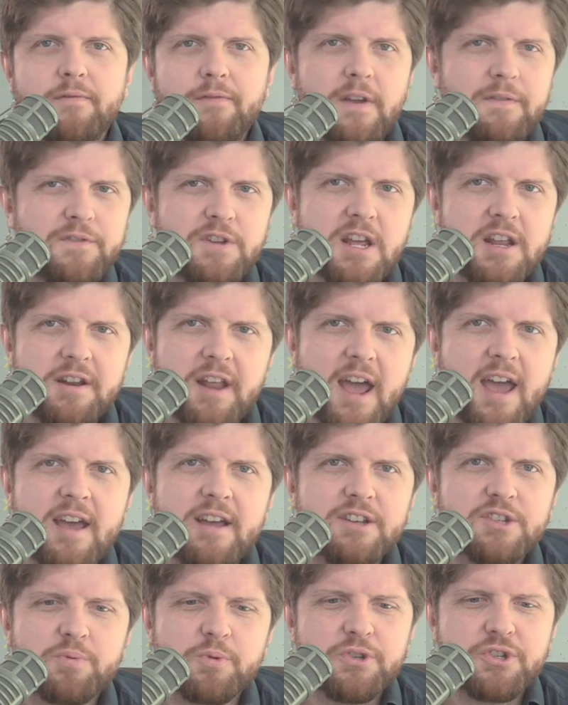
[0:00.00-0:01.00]
15
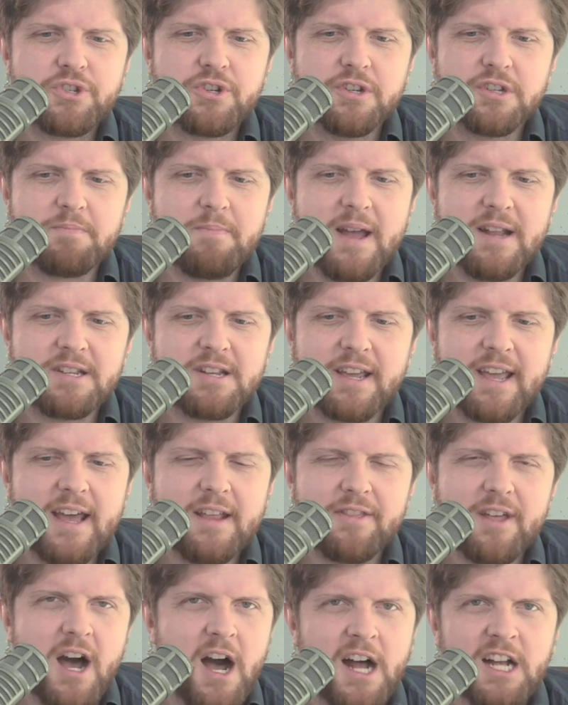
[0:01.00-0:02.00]
days was just meant to
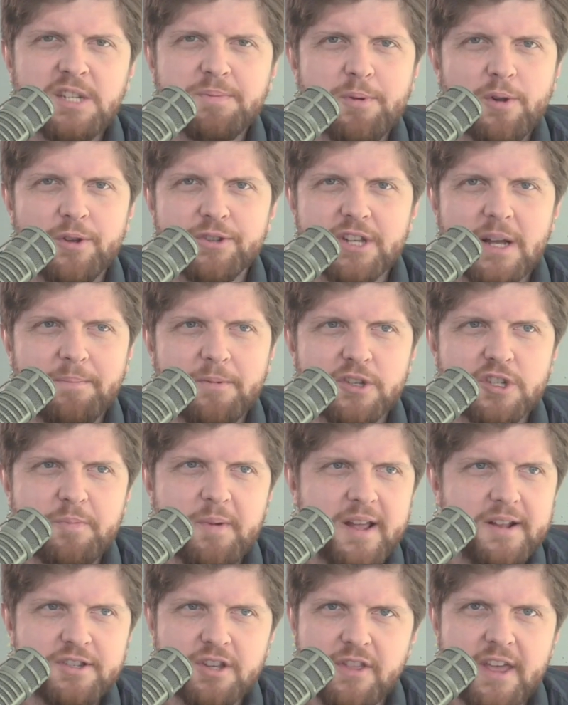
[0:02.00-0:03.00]
get the hospitals up to
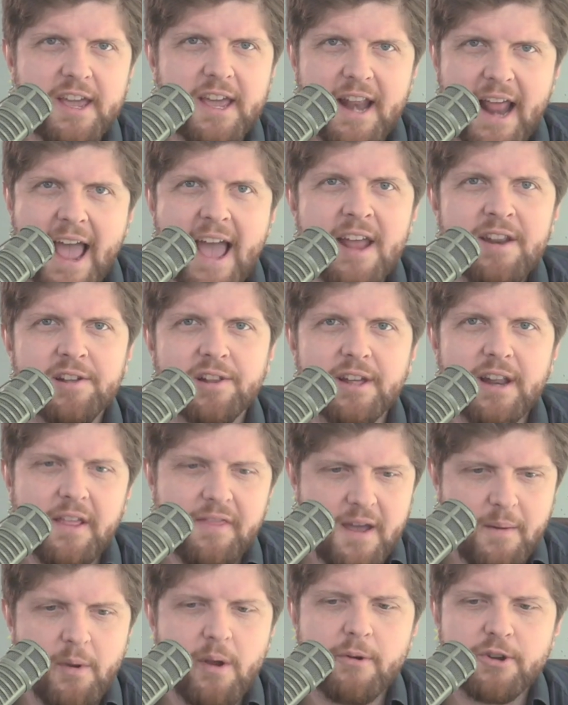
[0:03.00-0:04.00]
speed so they could handle it.
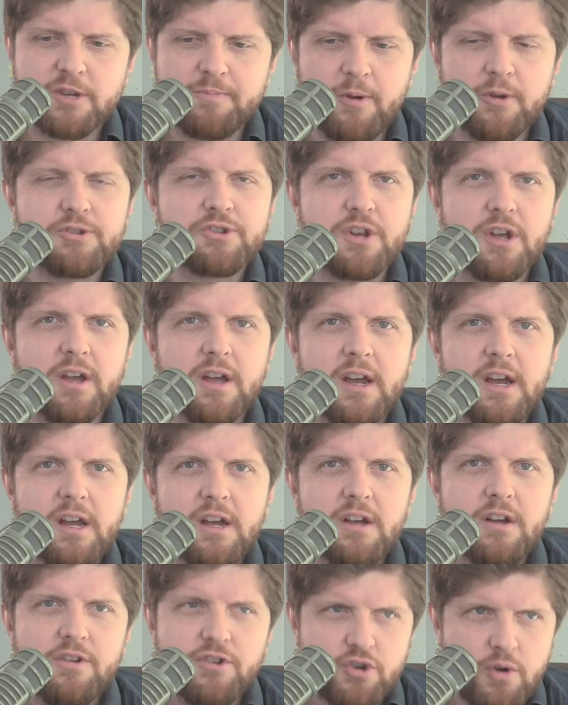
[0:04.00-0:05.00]
And then we were supposed to
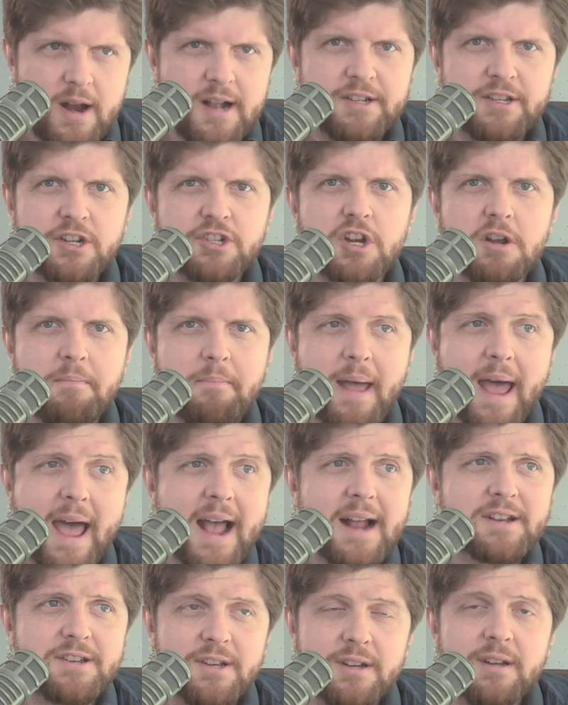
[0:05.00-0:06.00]
transition
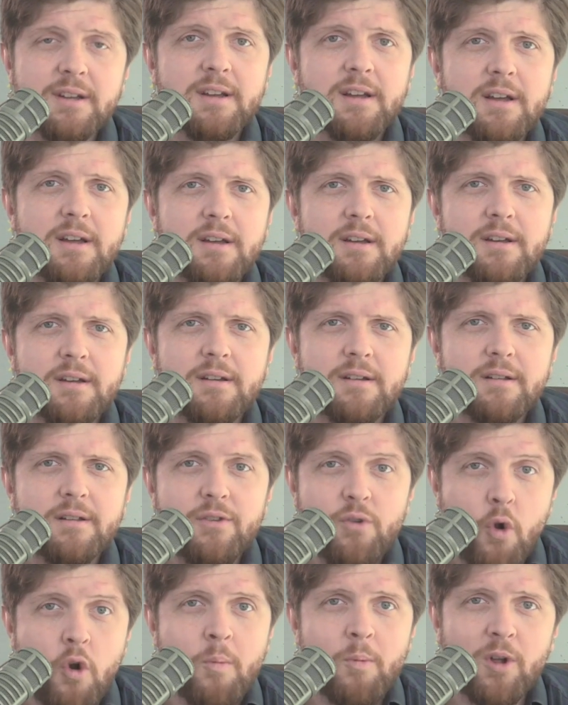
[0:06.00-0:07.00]
back to
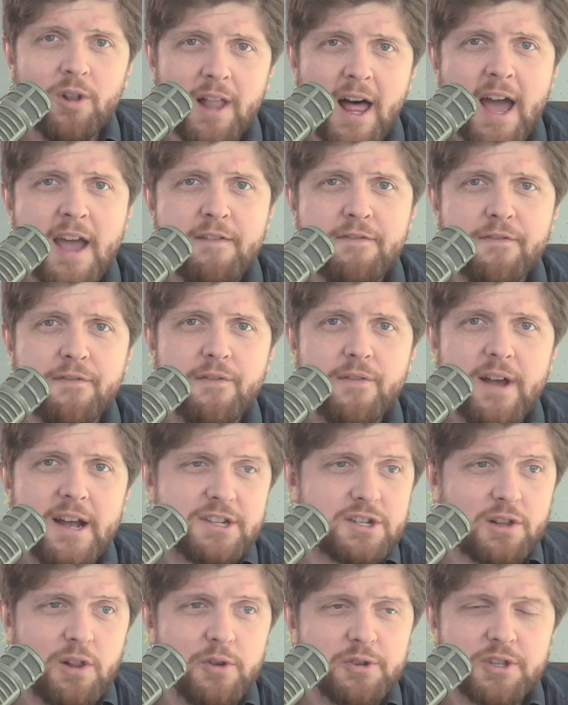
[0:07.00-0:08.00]
normal life
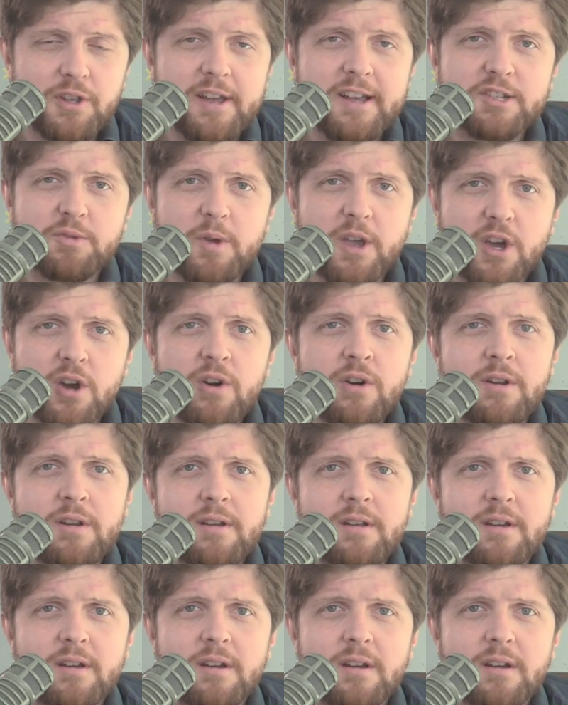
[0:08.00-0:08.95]
as closely as we could.